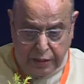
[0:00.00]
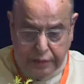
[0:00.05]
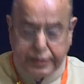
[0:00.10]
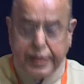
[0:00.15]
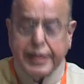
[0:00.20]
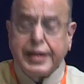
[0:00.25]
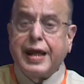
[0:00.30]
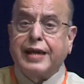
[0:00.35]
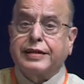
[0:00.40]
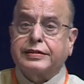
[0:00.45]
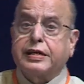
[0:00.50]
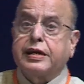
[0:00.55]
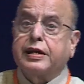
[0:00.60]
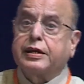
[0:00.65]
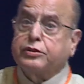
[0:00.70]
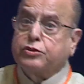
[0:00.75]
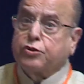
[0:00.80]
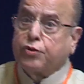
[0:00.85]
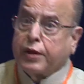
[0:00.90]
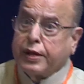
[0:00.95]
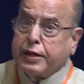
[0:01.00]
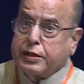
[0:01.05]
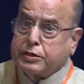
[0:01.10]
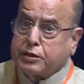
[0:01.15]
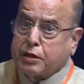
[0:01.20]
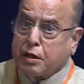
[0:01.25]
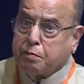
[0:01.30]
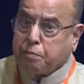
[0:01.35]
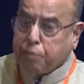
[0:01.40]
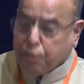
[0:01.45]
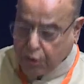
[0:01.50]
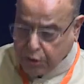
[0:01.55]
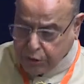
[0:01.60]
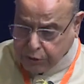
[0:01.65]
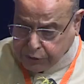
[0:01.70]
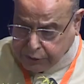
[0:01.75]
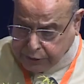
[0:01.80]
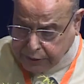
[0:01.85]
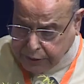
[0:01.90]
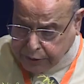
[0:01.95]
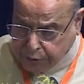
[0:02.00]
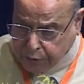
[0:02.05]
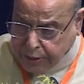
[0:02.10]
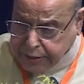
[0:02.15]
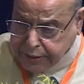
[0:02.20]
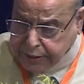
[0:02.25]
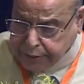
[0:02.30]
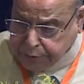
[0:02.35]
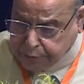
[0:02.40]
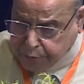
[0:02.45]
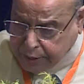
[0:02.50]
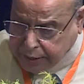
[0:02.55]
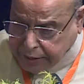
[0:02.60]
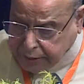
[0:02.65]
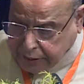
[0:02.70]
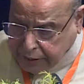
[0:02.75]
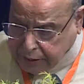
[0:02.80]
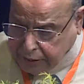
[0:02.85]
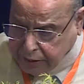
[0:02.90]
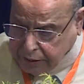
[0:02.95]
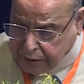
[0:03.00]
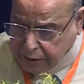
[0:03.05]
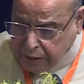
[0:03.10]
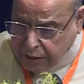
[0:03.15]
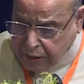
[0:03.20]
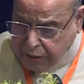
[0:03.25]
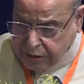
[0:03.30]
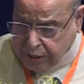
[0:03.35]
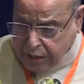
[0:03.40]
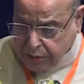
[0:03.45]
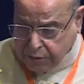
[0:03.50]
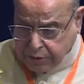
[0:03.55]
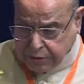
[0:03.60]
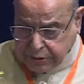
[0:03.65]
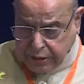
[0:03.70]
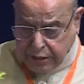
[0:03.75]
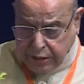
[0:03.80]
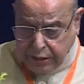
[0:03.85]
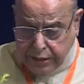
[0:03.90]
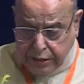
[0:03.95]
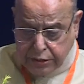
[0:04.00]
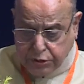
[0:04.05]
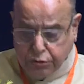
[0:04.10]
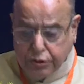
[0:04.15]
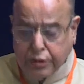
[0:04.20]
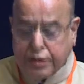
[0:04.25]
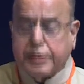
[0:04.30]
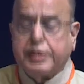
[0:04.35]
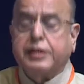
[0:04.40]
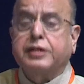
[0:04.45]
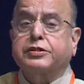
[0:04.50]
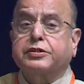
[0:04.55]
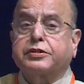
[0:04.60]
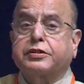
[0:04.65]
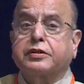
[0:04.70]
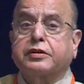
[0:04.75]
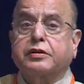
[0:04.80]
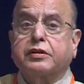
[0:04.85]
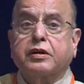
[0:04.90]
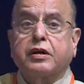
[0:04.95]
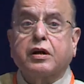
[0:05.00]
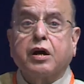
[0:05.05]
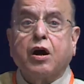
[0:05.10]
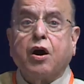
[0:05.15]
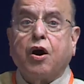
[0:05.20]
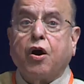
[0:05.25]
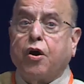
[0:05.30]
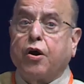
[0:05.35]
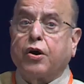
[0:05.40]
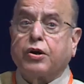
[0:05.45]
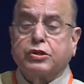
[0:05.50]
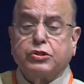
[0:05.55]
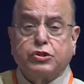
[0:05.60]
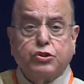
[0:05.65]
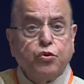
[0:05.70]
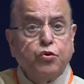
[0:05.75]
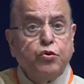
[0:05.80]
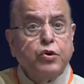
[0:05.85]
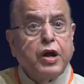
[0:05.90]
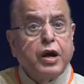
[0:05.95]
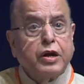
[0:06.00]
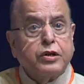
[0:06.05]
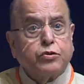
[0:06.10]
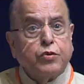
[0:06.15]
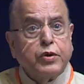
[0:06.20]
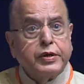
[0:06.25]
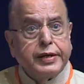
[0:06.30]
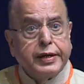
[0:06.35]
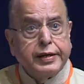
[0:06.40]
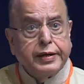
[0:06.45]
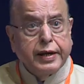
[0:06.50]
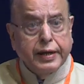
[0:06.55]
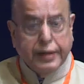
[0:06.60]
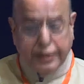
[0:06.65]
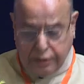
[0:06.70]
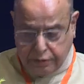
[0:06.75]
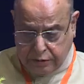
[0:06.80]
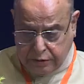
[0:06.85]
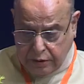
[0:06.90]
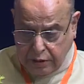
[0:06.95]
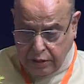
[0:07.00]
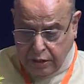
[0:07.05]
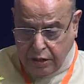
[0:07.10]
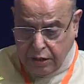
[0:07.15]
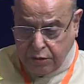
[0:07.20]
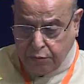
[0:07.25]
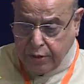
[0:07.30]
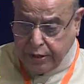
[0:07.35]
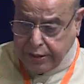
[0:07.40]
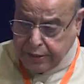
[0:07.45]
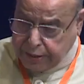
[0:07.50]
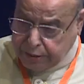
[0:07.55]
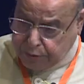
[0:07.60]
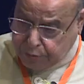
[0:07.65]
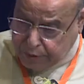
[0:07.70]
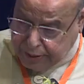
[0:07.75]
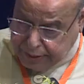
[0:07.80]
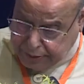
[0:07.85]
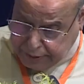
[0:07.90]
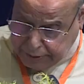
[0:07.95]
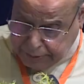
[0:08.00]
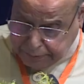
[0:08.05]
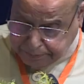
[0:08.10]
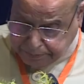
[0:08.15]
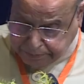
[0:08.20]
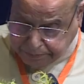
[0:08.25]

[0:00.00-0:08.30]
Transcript: the National Education Policy 2020, that was released to the nation on July 29, 2020.